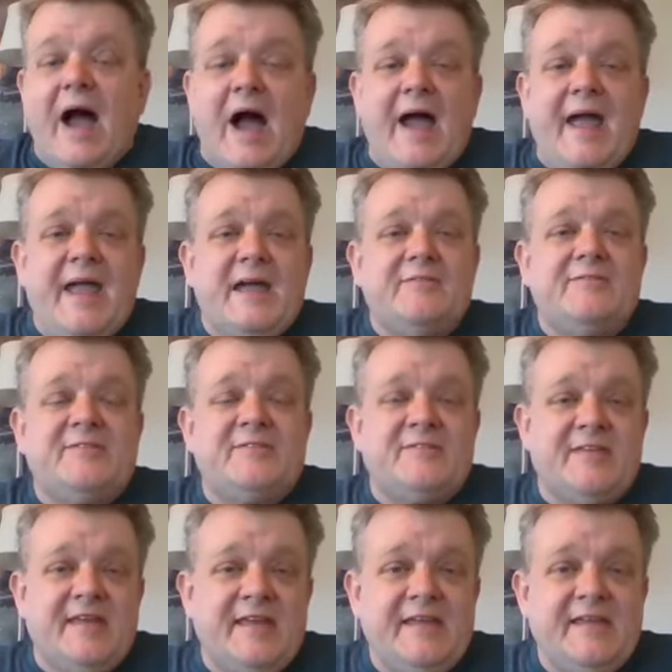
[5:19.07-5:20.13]
I have
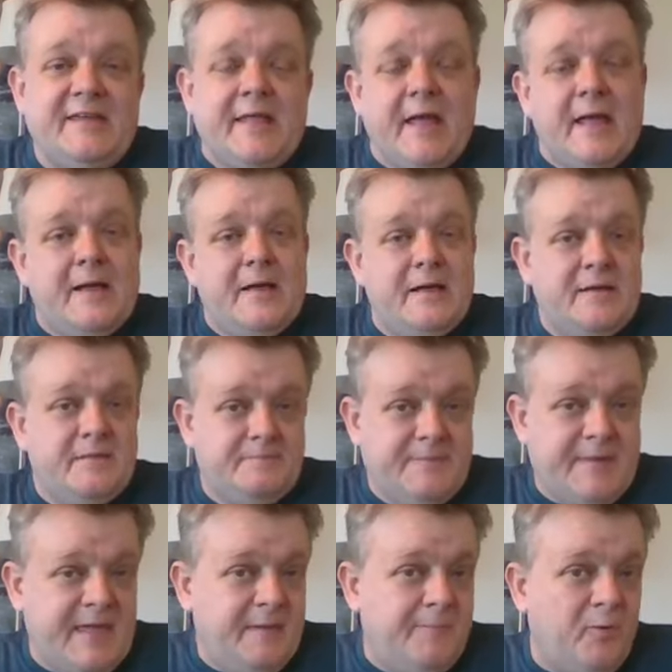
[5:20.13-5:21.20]
seen
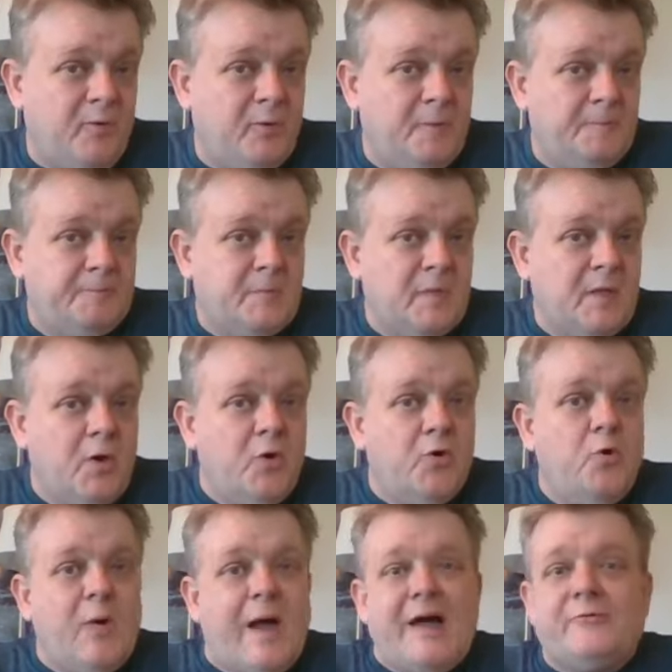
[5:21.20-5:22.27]
people
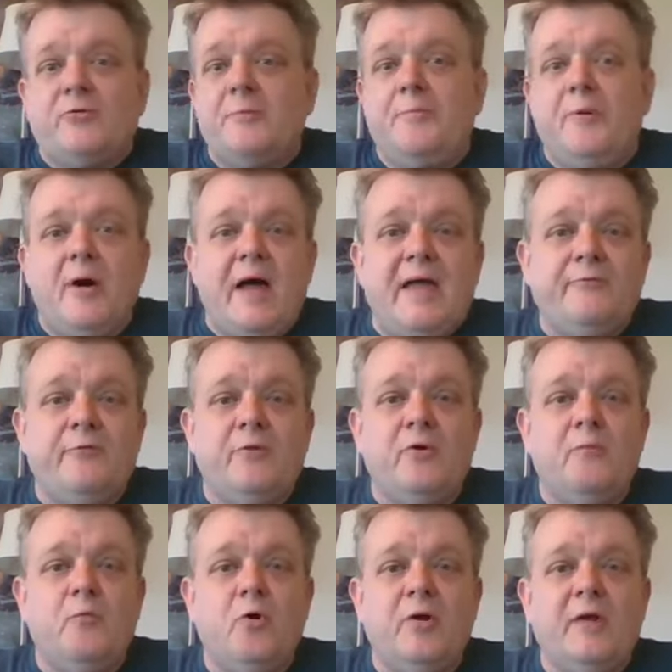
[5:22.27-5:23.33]
who, after applying
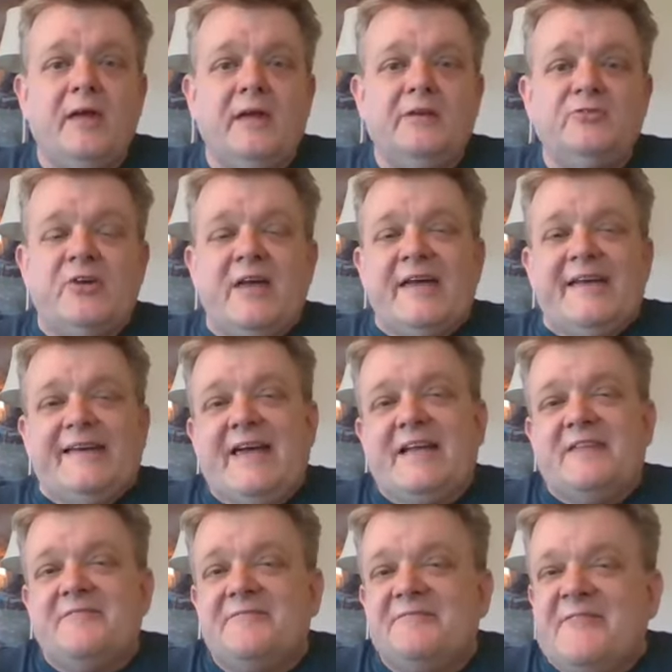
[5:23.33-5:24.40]
for a mortgage,
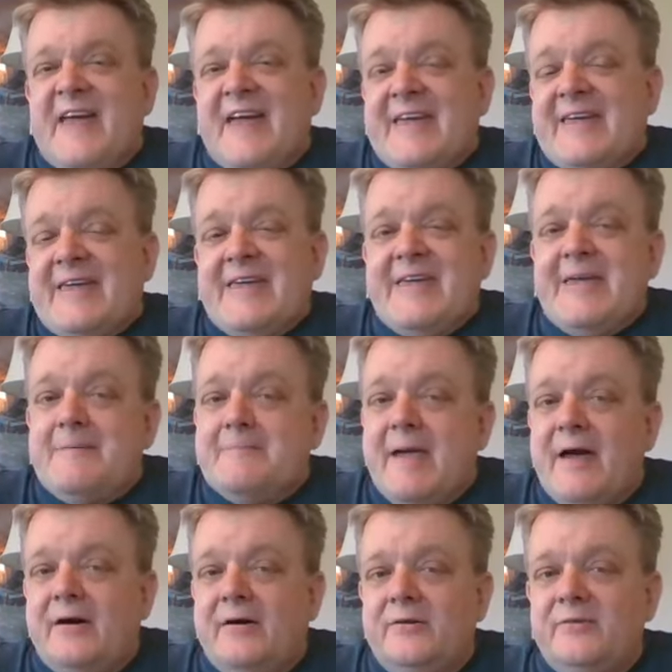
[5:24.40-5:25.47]
get fake
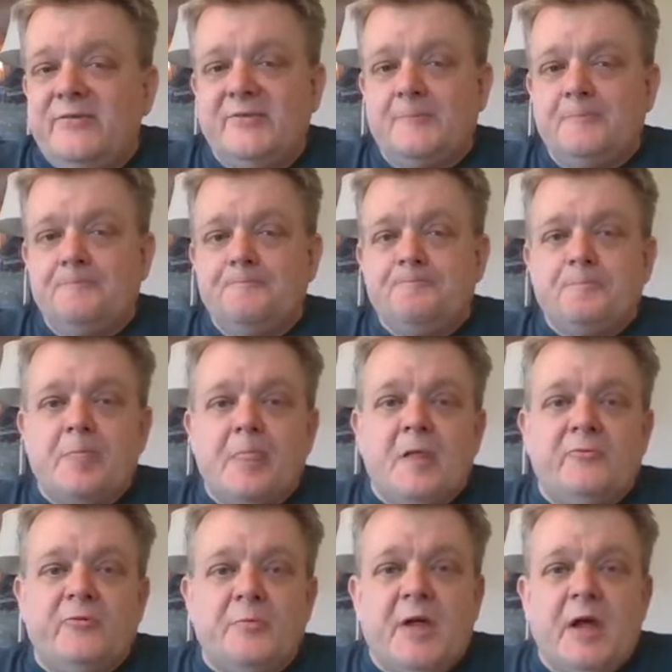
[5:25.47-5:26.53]
emails
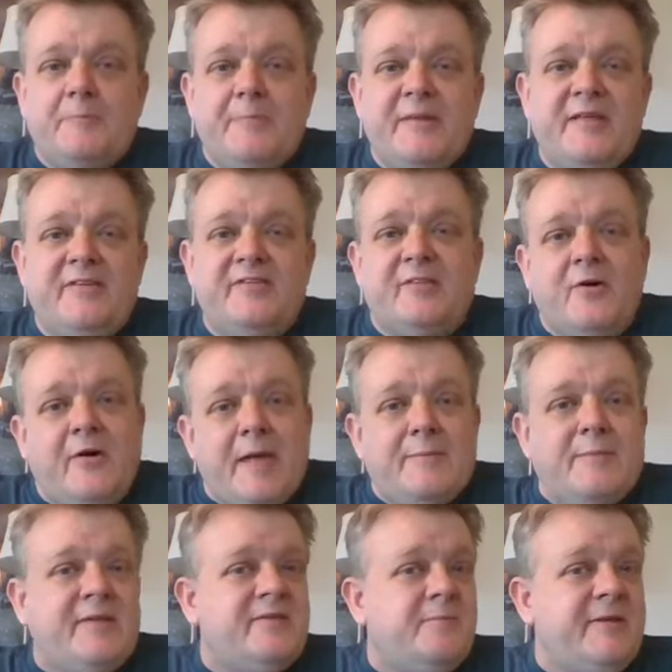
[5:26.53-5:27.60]
from companies
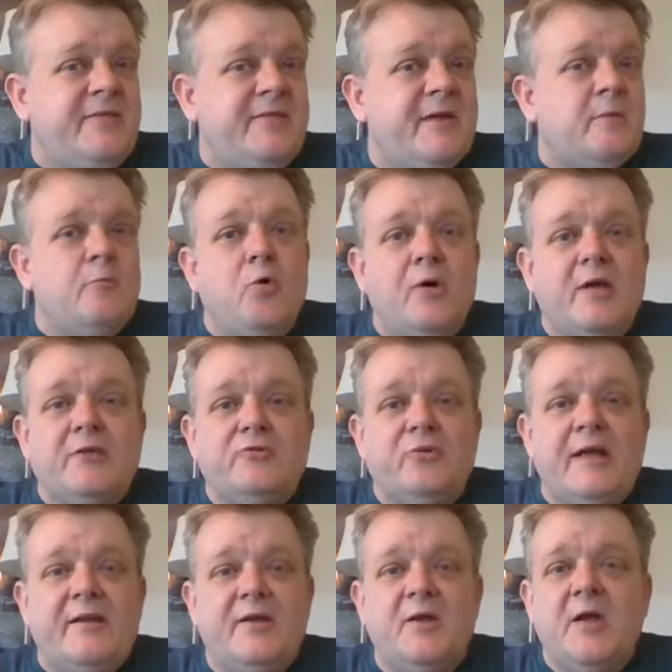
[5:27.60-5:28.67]
claiming to be their mortgage
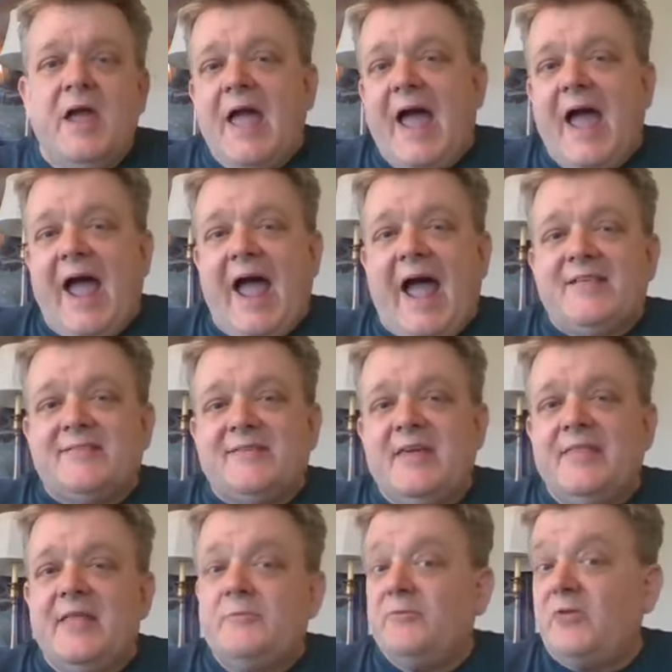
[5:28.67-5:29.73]
lender,
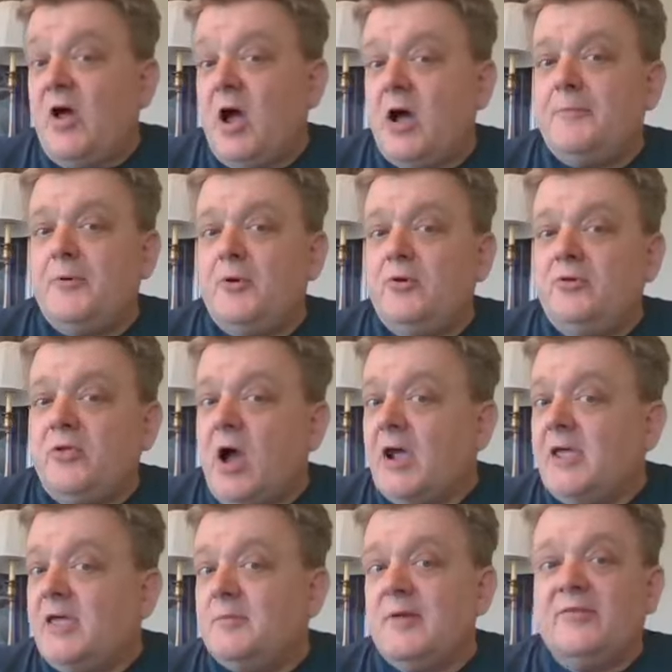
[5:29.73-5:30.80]
asking them to upload
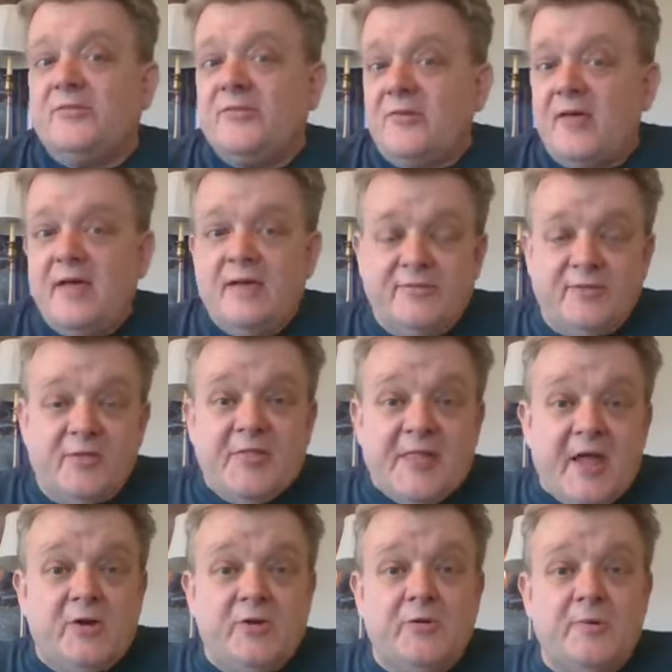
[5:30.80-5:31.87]
documents so that
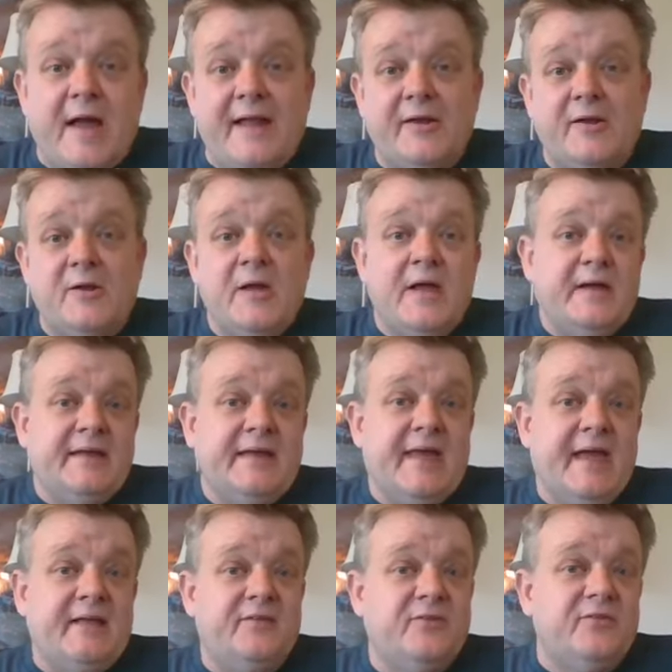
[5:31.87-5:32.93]
the underwriter
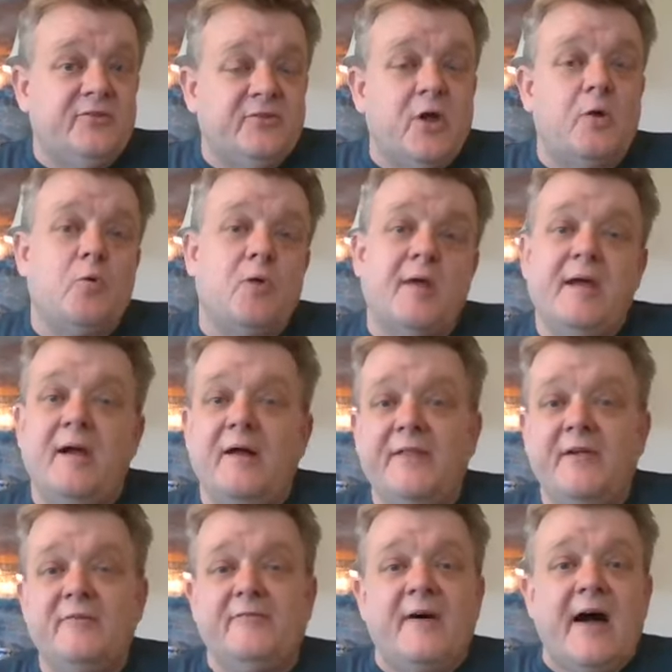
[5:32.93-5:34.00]
can start working
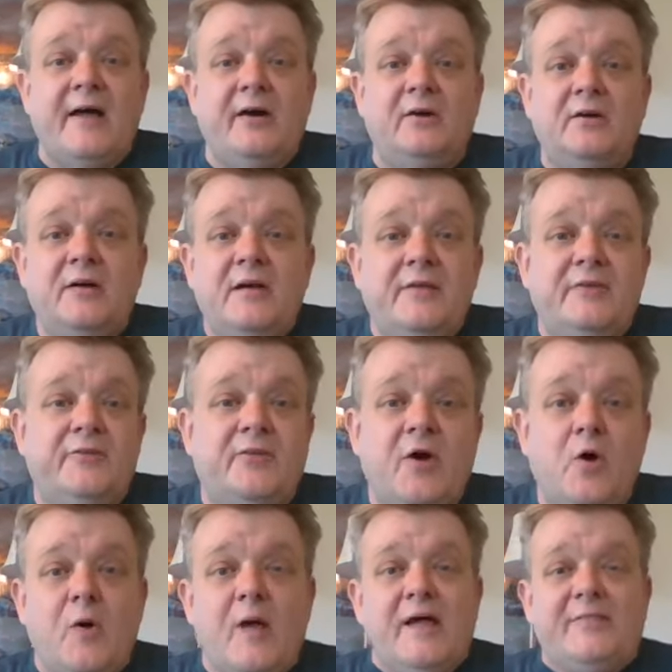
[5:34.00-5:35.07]
on their file.
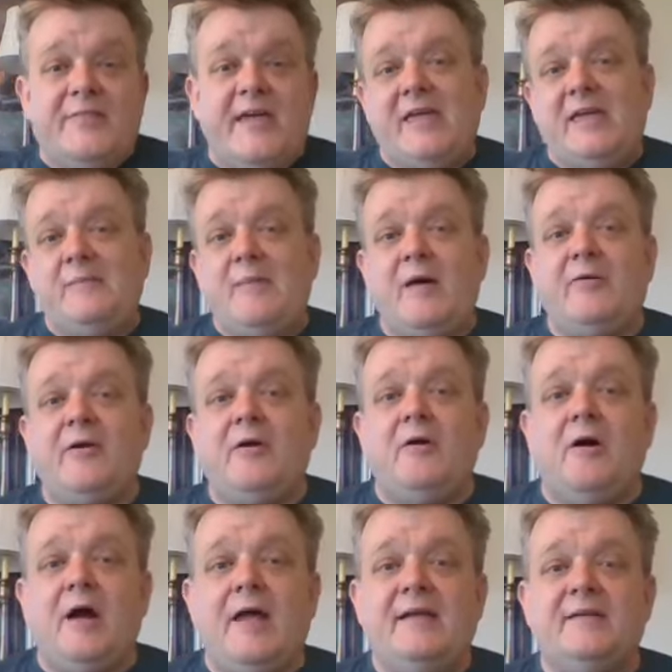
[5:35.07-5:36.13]
So they email the
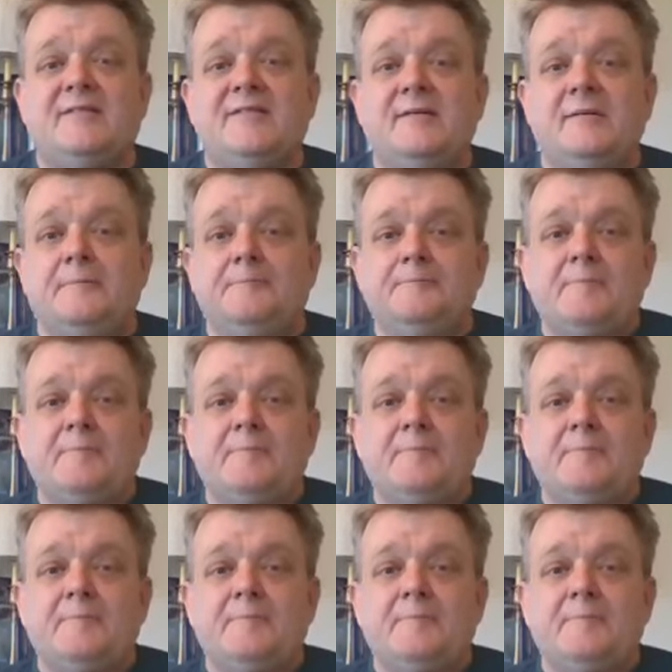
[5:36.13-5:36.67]
client